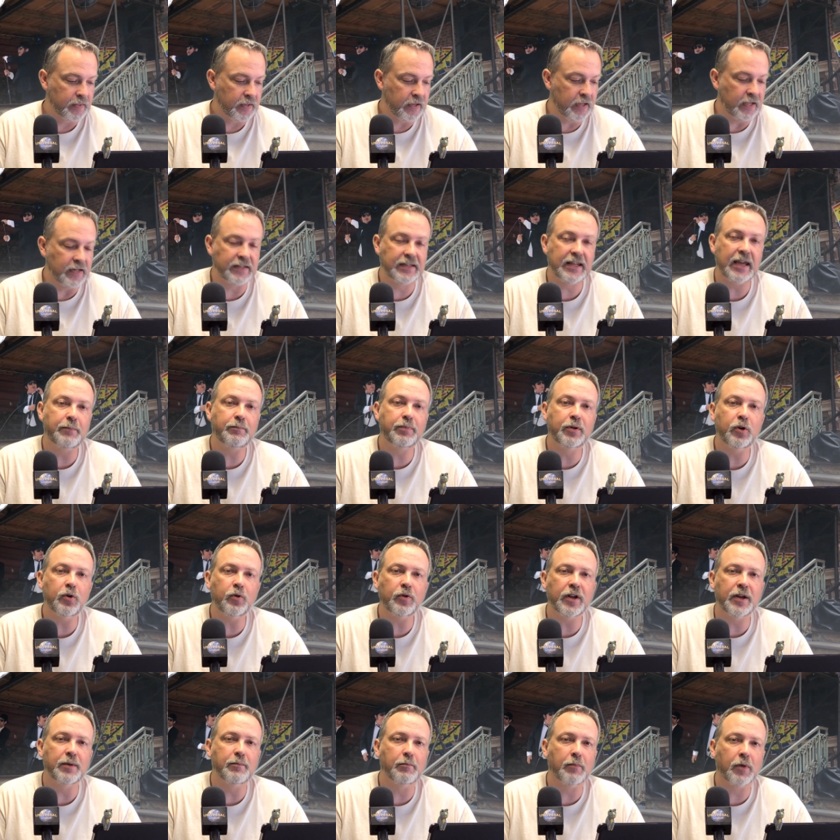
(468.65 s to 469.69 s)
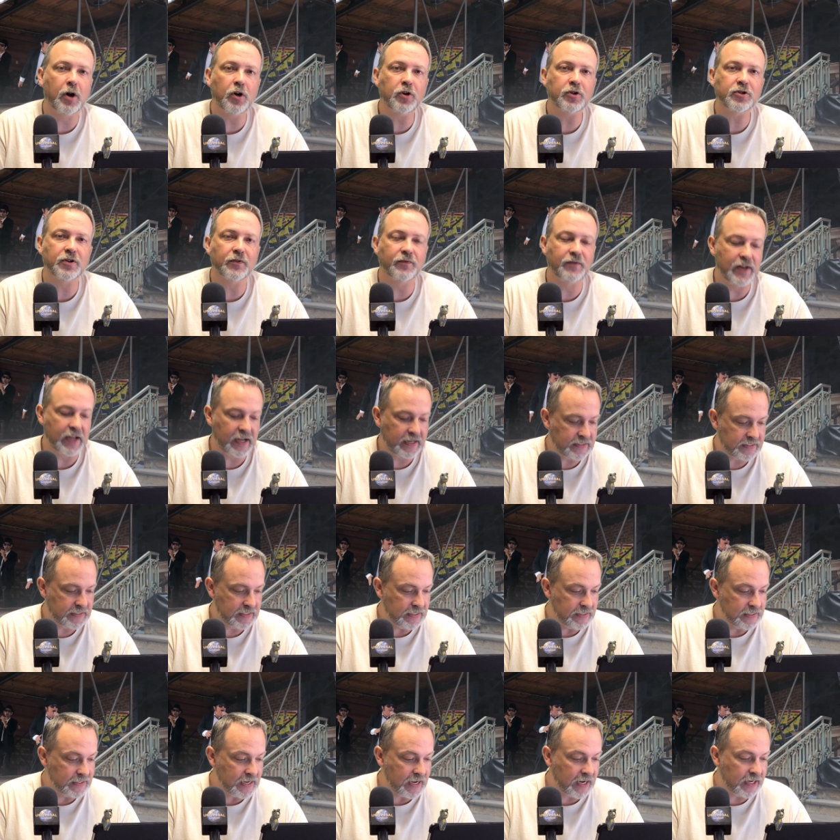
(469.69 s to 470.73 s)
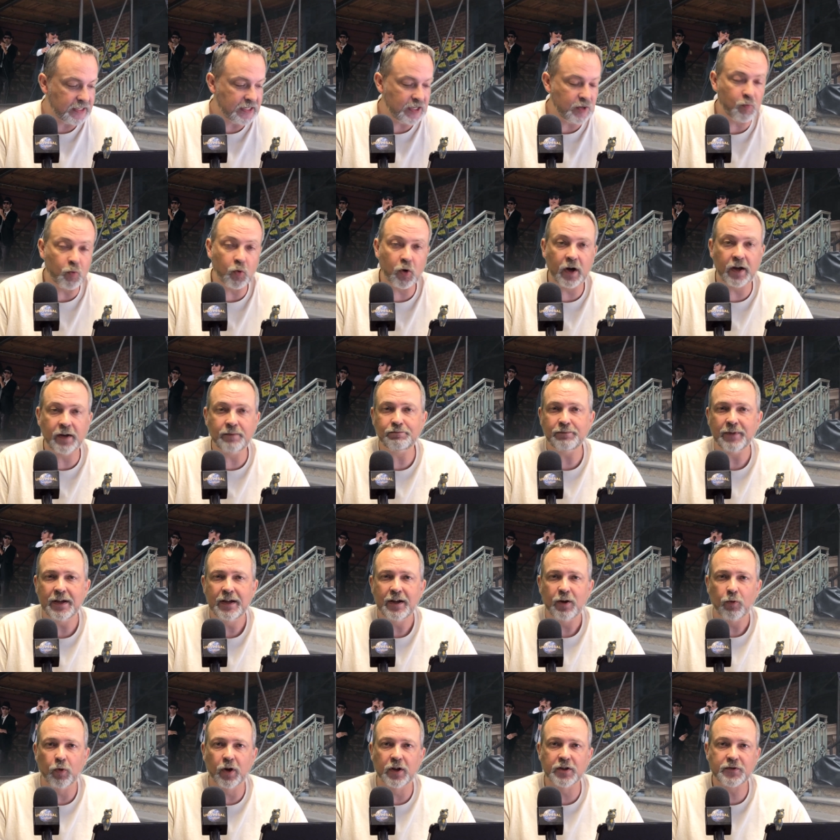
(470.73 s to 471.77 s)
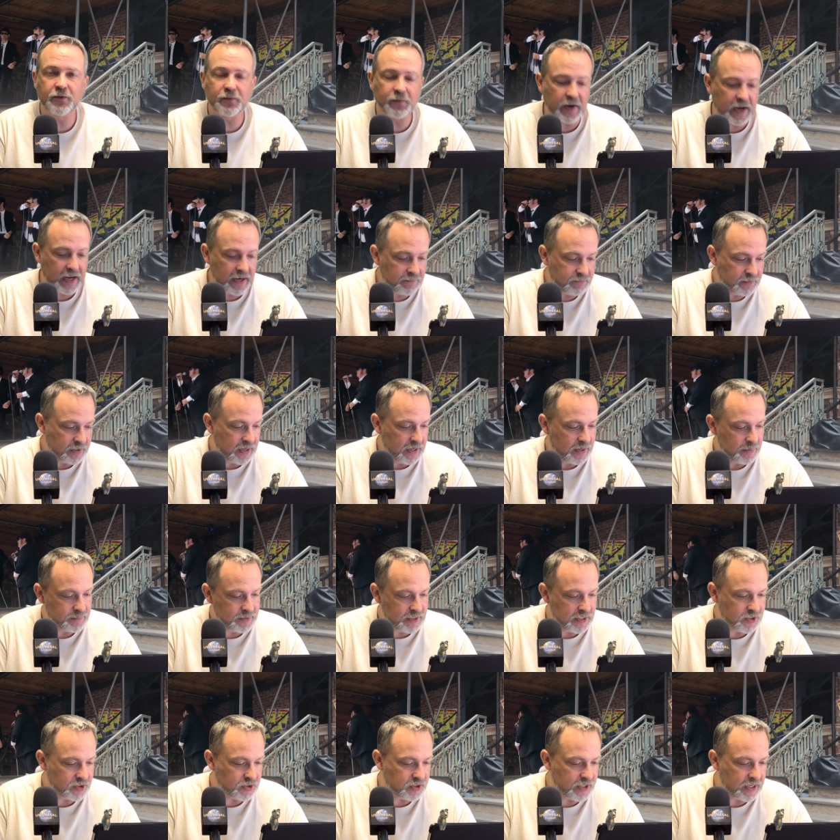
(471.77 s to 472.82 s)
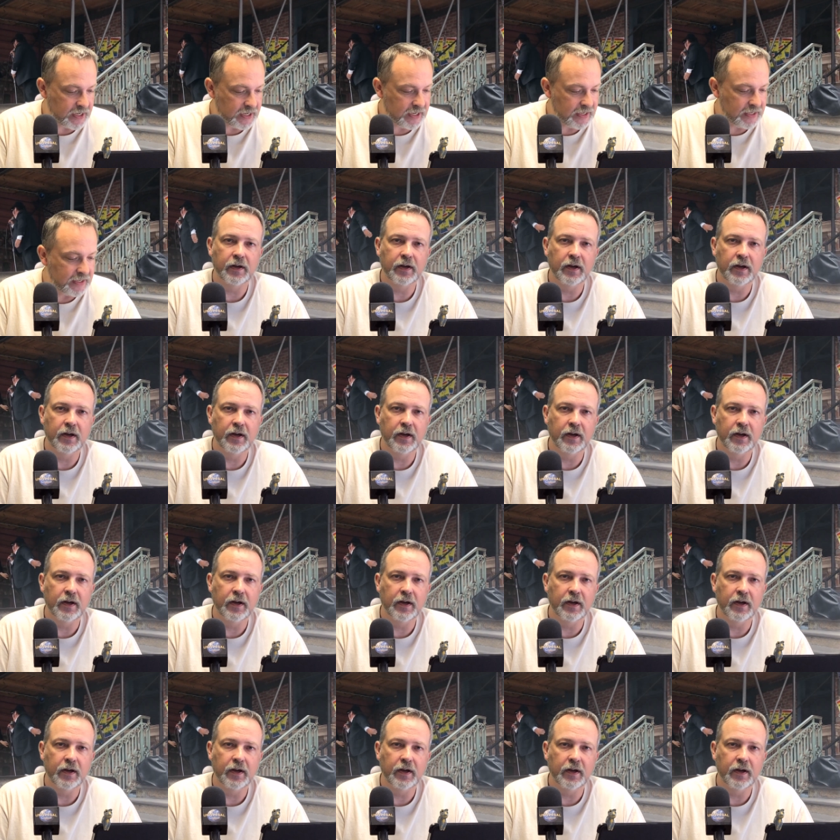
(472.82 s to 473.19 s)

It debuted in March of 1991, runs 5 times each day.